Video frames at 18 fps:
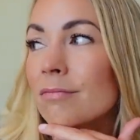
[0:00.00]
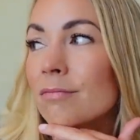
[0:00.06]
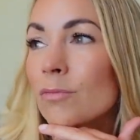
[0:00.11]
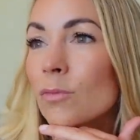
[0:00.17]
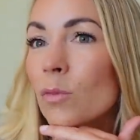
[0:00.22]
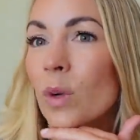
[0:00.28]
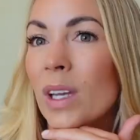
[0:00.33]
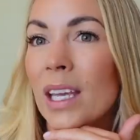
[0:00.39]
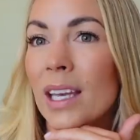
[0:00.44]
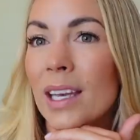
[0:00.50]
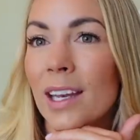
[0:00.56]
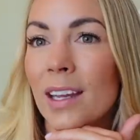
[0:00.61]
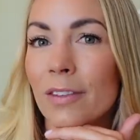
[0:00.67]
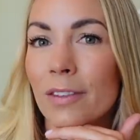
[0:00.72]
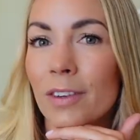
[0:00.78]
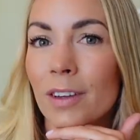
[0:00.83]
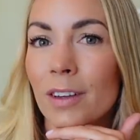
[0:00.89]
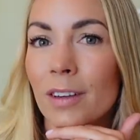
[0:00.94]
we can
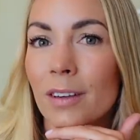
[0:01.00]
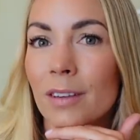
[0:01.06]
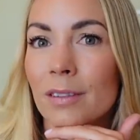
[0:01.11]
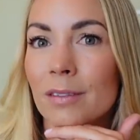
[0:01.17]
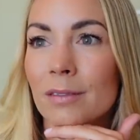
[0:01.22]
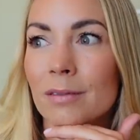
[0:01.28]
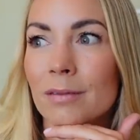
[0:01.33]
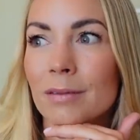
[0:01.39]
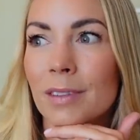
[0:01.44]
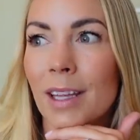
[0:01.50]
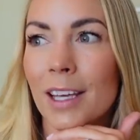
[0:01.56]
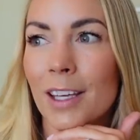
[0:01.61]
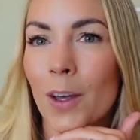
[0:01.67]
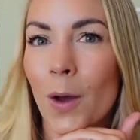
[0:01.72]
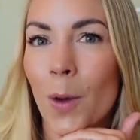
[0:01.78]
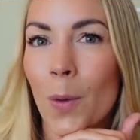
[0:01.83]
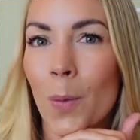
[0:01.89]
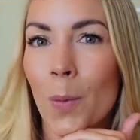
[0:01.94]
never
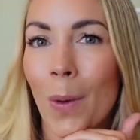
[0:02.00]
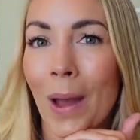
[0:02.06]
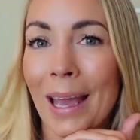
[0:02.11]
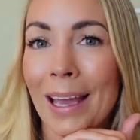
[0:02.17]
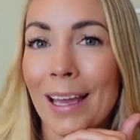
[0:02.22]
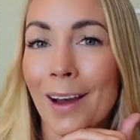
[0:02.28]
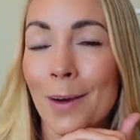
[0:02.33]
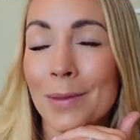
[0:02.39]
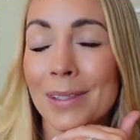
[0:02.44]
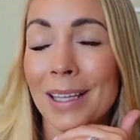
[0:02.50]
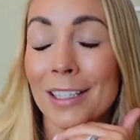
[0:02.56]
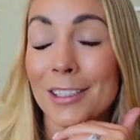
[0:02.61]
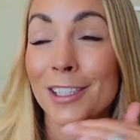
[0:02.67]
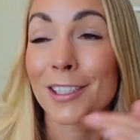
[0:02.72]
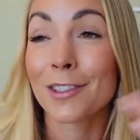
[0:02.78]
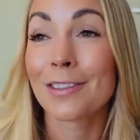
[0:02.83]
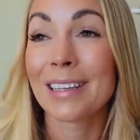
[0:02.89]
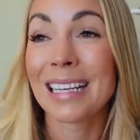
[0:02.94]
like go away. I was
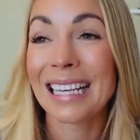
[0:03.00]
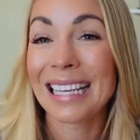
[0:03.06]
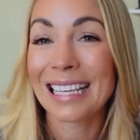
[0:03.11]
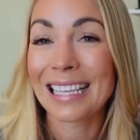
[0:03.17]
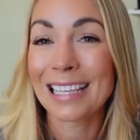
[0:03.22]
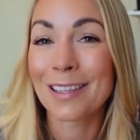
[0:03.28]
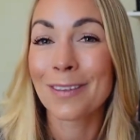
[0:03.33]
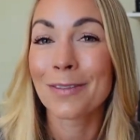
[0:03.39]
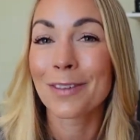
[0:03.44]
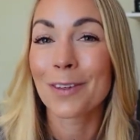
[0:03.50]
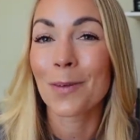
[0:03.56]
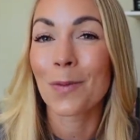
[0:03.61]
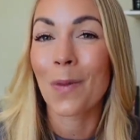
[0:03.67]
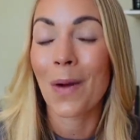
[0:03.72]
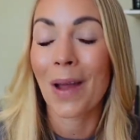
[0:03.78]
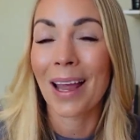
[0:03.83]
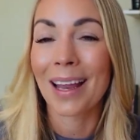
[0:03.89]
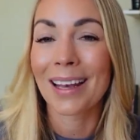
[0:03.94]
actually relieved
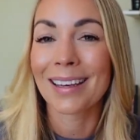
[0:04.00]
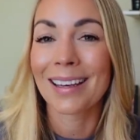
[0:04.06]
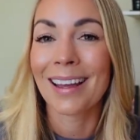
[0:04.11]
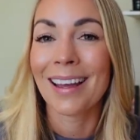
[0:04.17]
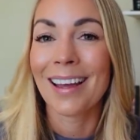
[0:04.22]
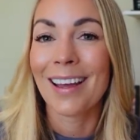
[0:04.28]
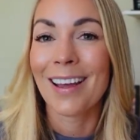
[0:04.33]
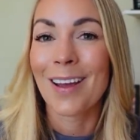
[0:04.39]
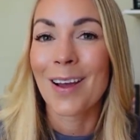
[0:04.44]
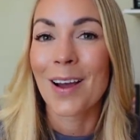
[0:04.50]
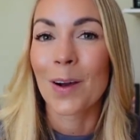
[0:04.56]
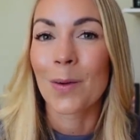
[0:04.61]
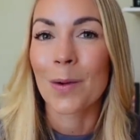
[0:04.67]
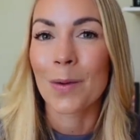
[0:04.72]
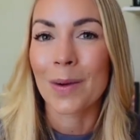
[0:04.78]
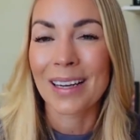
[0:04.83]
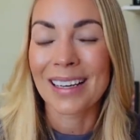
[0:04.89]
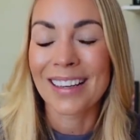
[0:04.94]
when
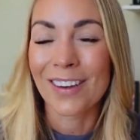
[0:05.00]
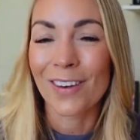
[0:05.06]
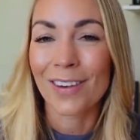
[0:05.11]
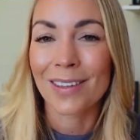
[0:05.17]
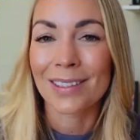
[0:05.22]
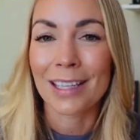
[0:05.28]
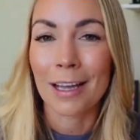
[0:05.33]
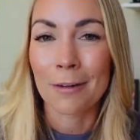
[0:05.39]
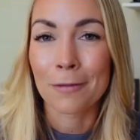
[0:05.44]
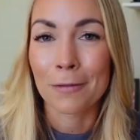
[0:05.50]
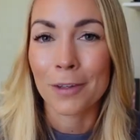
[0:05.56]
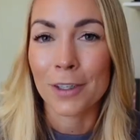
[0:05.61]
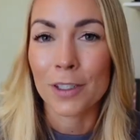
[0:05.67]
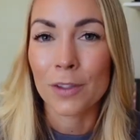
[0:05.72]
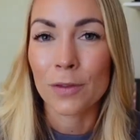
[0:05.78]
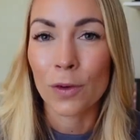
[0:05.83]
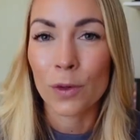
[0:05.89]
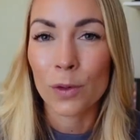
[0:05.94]
we were in lockdown for
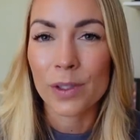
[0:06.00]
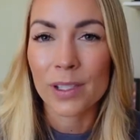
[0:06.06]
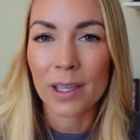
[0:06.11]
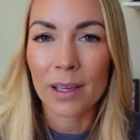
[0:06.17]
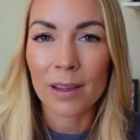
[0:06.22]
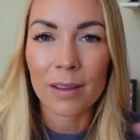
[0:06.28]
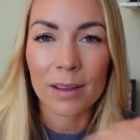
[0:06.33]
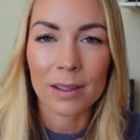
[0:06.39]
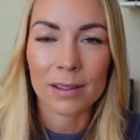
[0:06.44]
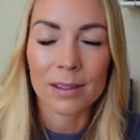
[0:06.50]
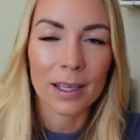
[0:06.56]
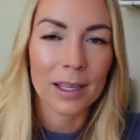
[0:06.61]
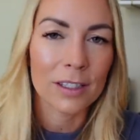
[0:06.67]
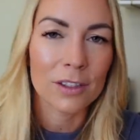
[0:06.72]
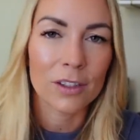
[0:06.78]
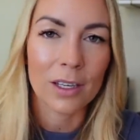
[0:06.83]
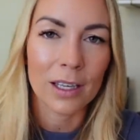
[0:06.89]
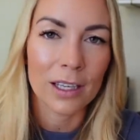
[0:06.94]
his 40th, because
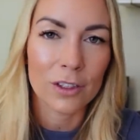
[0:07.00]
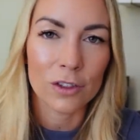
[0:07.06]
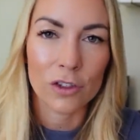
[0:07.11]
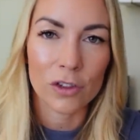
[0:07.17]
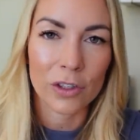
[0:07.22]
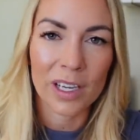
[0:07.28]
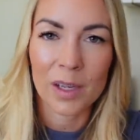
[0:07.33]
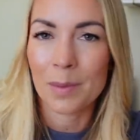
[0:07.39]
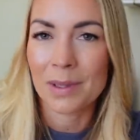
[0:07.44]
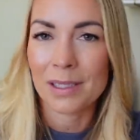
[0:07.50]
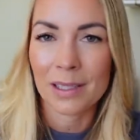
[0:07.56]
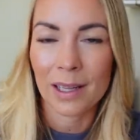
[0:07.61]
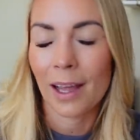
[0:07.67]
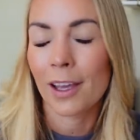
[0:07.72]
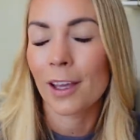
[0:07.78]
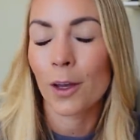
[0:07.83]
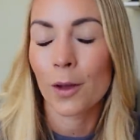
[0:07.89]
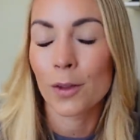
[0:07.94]
his dream is to
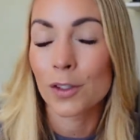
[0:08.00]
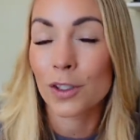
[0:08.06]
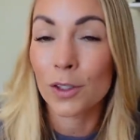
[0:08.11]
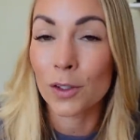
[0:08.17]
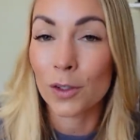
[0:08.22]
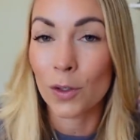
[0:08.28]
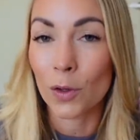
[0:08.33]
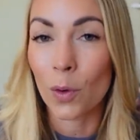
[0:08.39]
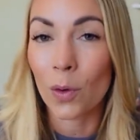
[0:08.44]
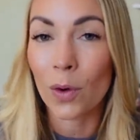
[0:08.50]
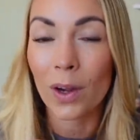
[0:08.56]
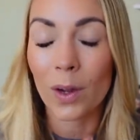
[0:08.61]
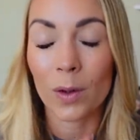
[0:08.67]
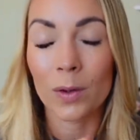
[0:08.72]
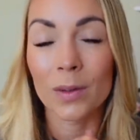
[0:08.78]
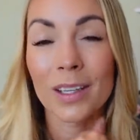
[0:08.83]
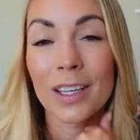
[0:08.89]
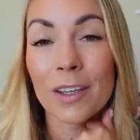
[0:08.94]
like go to New York,
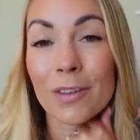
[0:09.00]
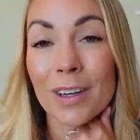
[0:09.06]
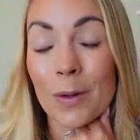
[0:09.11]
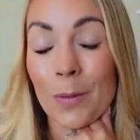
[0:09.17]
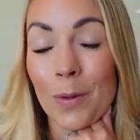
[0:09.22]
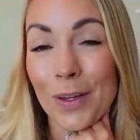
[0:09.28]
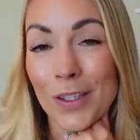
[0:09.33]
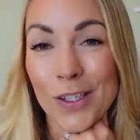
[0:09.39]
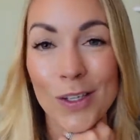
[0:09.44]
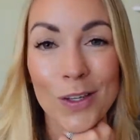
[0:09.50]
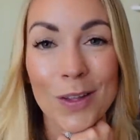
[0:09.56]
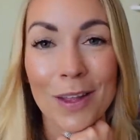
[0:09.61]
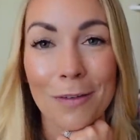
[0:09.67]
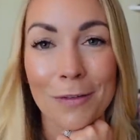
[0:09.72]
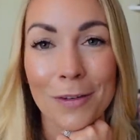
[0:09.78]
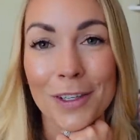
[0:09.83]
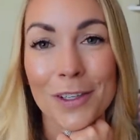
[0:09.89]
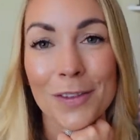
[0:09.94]
and he really wanted to do
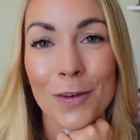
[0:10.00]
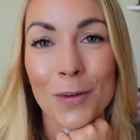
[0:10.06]
that for his